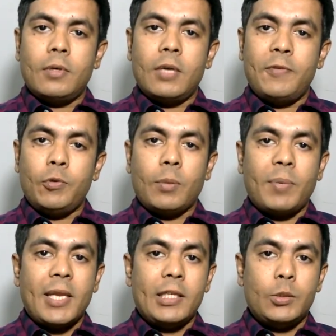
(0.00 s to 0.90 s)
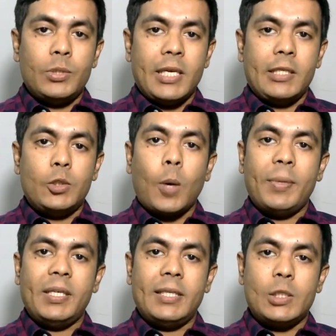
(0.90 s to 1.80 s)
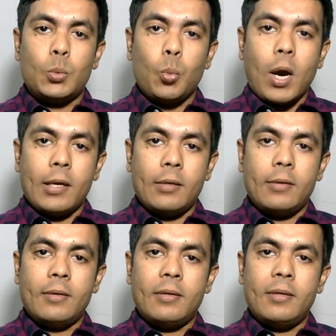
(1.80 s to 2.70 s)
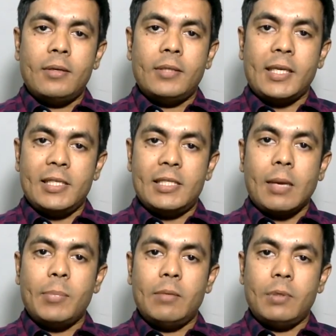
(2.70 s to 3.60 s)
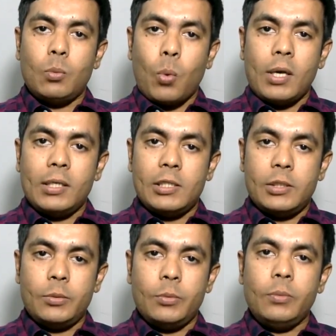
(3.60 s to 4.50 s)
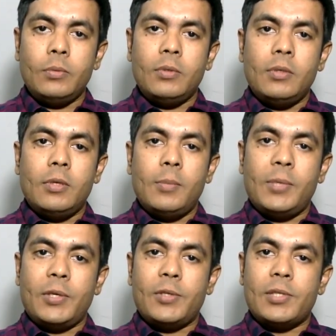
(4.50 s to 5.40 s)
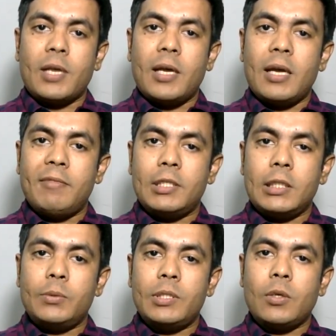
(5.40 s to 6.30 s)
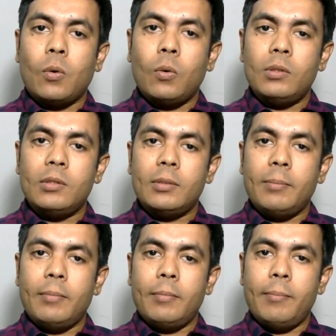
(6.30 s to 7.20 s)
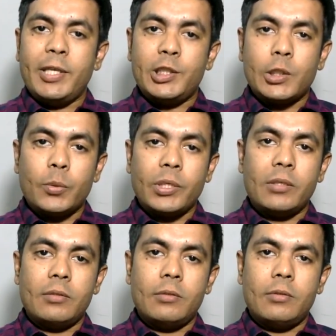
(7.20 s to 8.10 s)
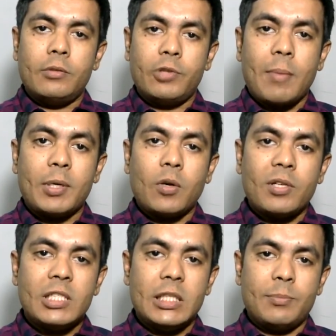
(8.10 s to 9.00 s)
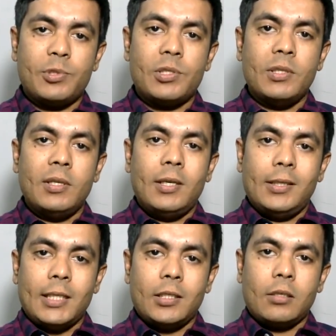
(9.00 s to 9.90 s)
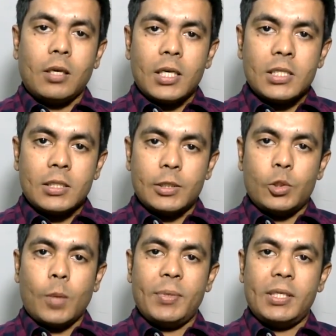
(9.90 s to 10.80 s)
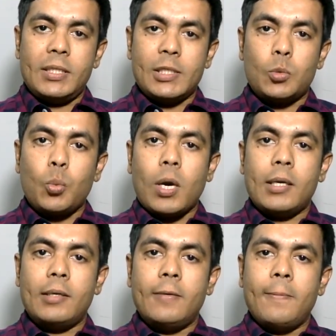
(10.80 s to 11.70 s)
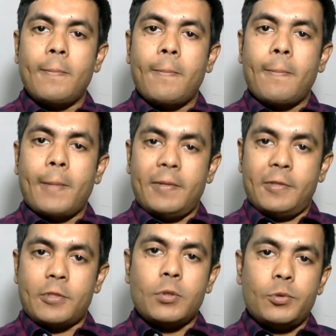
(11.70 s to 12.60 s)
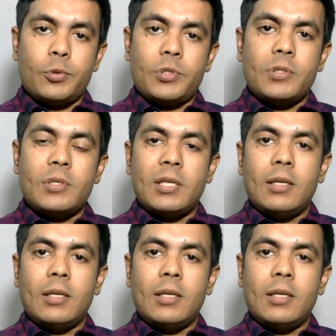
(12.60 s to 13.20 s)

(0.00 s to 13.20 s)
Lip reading: if you are planning to take TOPIK Test 1, that is sub-level 1 and 2, because I have included all the major Korean grammar concepts that are asked in TOPIK Test 1 in this course.